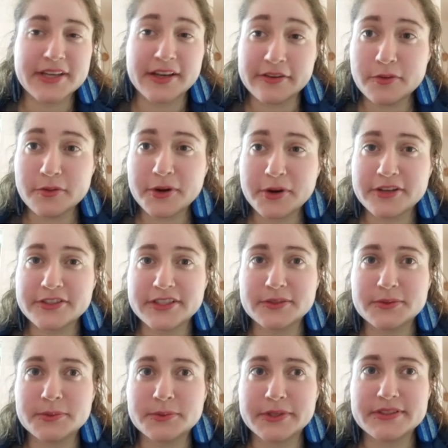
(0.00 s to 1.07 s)
of the project,
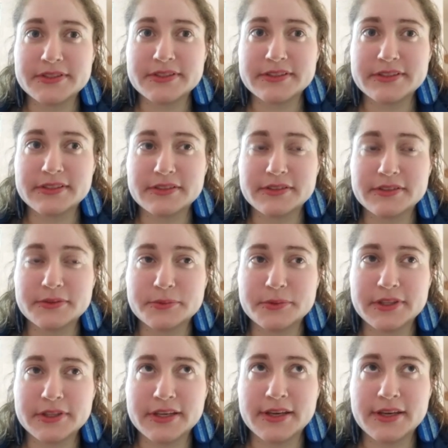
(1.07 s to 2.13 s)
was
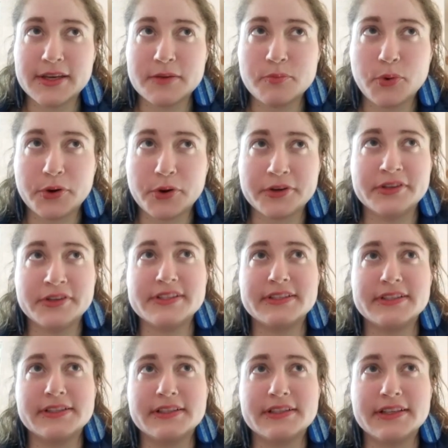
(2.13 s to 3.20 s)
really important
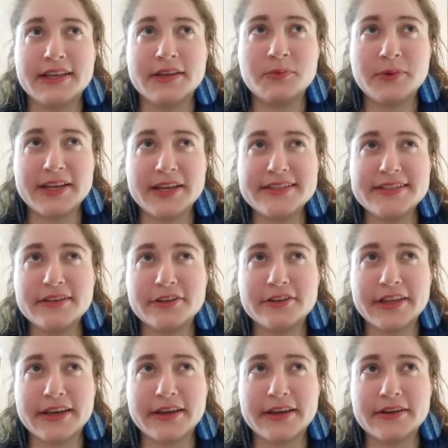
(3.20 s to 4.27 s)
in ways that are
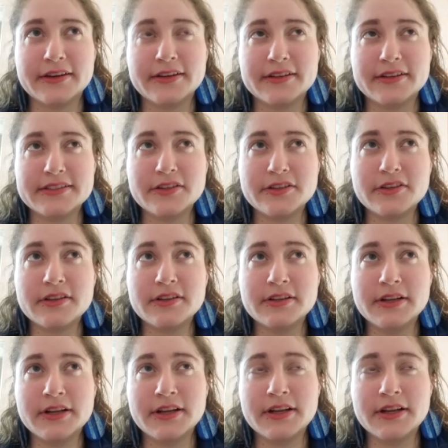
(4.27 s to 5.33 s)
like still
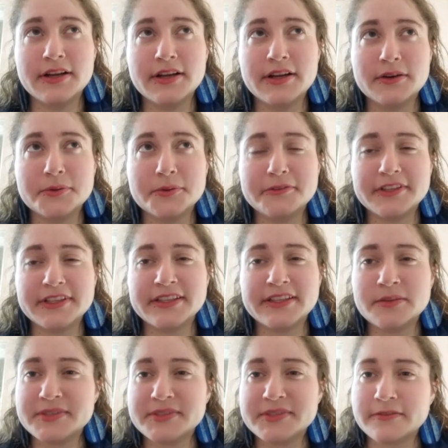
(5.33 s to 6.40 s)
revealing
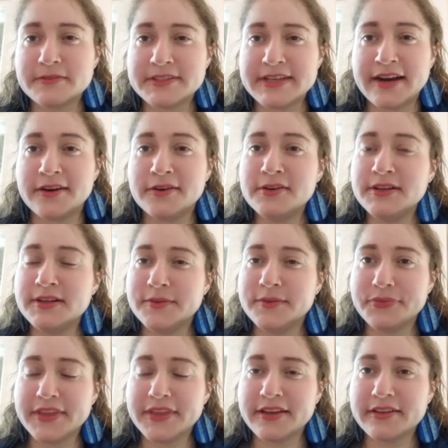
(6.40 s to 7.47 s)
themselves now.
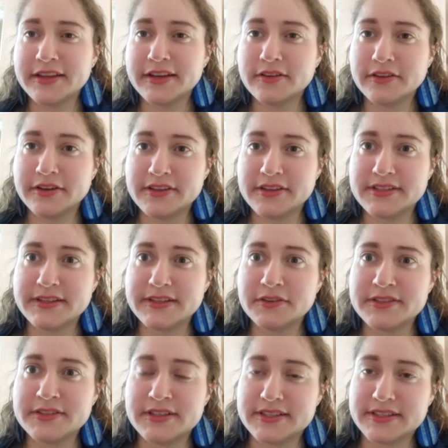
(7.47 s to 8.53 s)
I think like a lot of the
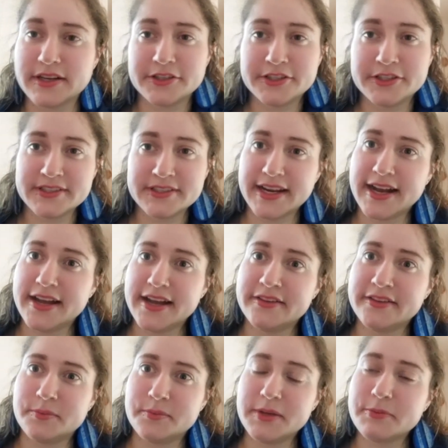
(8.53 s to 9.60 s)
skills and discussions I had
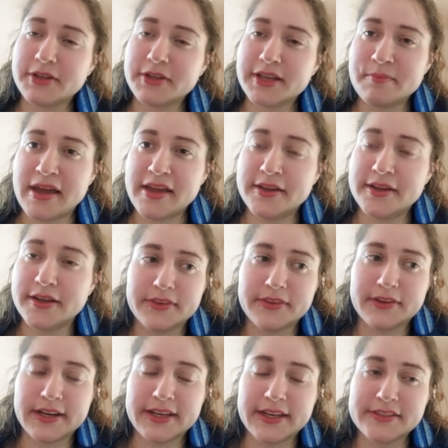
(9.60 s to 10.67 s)
and the people I met,
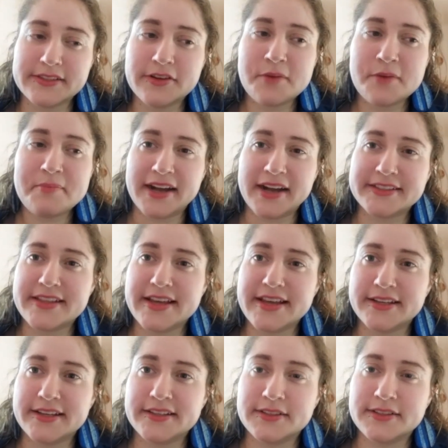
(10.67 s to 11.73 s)
I still come back to
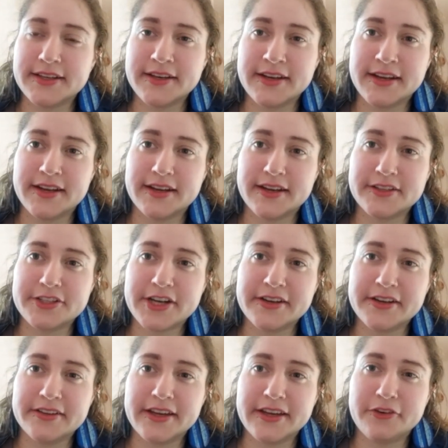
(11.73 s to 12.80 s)
that, and I try
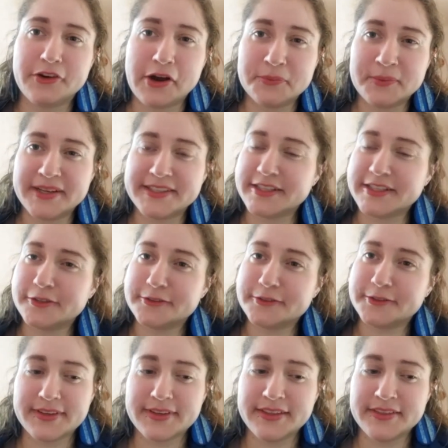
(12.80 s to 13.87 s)
to like ground myself
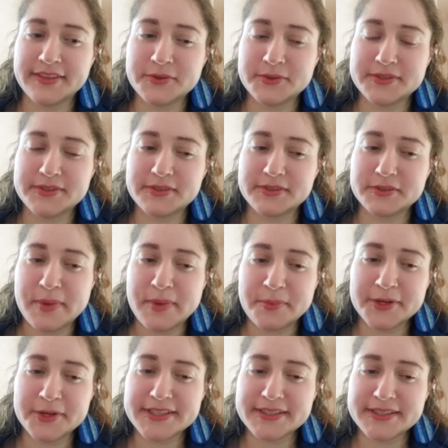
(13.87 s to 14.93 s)
in those
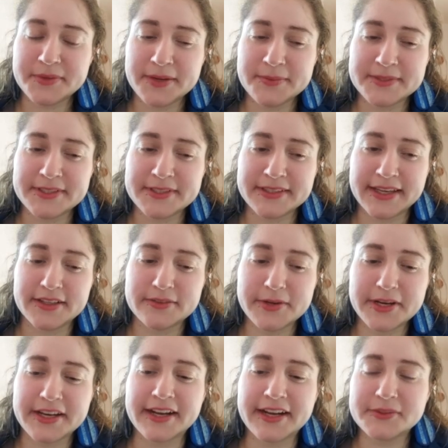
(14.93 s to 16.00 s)
memories sometimes and like
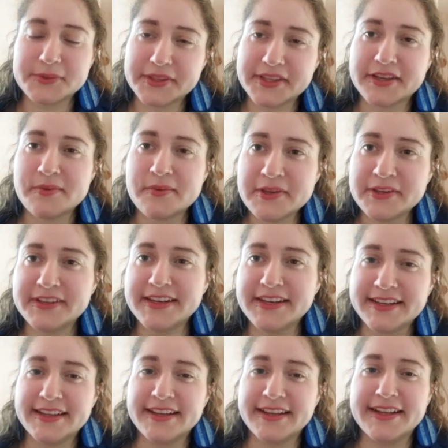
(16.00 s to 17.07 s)
reconnect with the
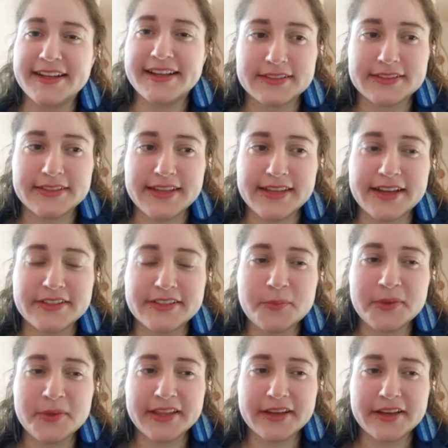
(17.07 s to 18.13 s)
community. Yeah, it taught me
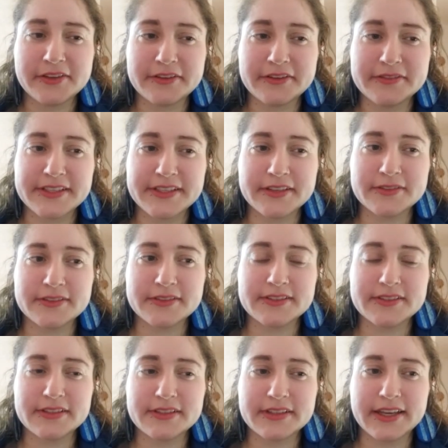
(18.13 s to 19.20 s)
like a lot of
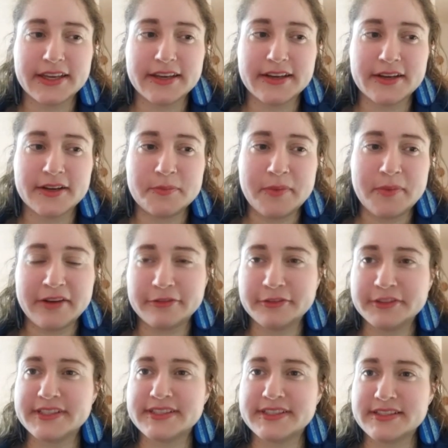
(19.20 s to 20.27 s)
skills like
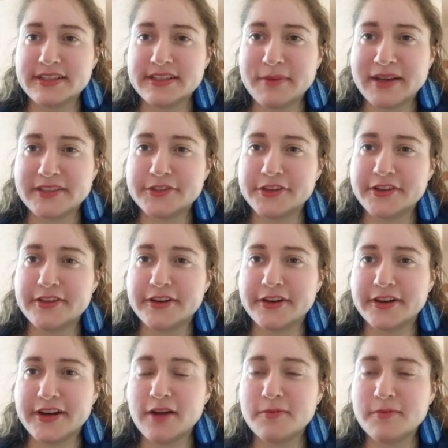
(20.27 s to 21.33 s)
mindfulness and self-mastery that
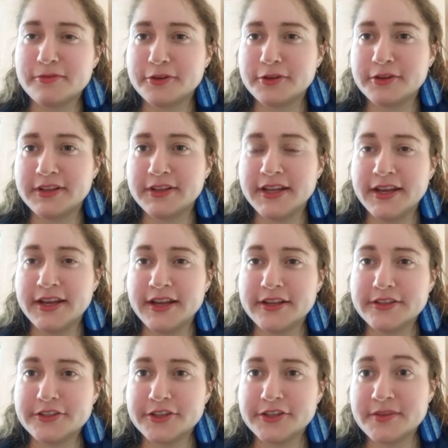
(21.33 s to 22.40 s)
are helpful
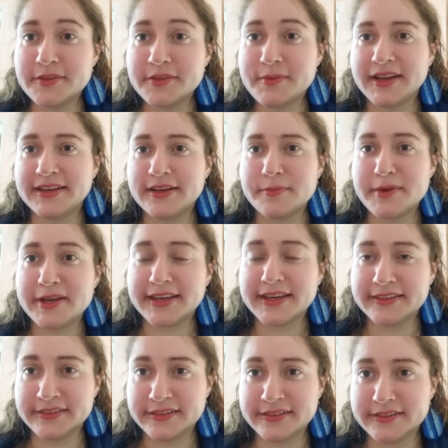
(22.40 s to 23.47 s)
during the pandemic
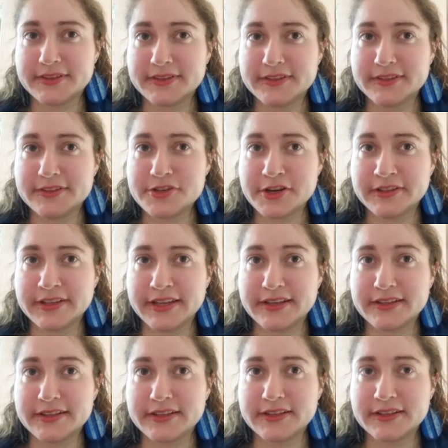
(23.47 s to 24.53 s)
and during
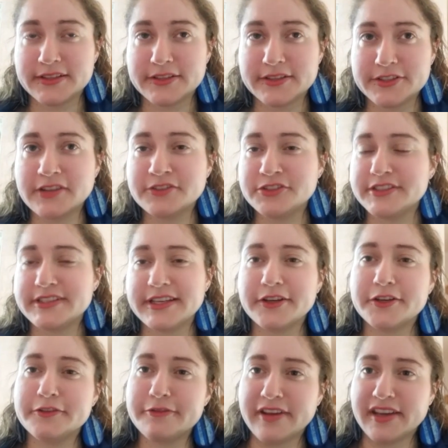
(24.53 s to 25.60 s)
like challenges I
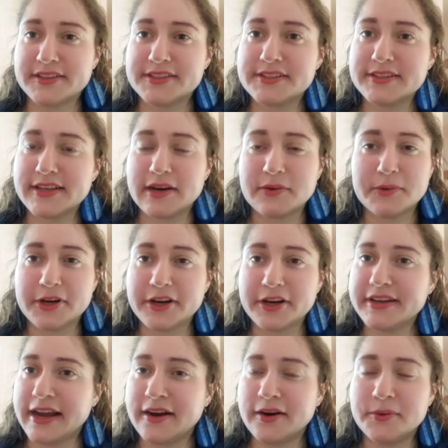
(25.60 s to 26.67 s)
could face at work
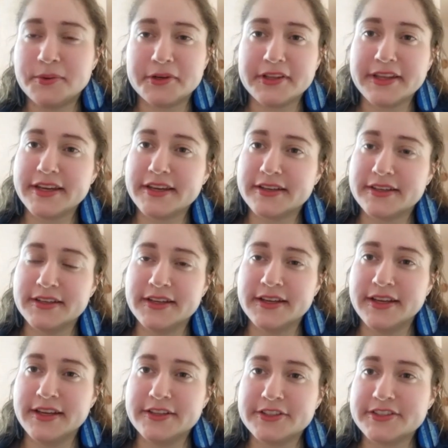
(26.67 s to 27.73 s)
now or like
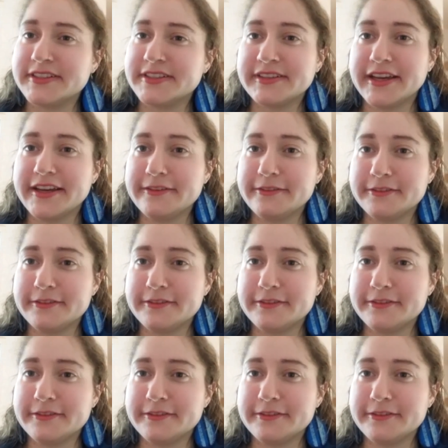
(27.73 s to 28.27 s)
just in life.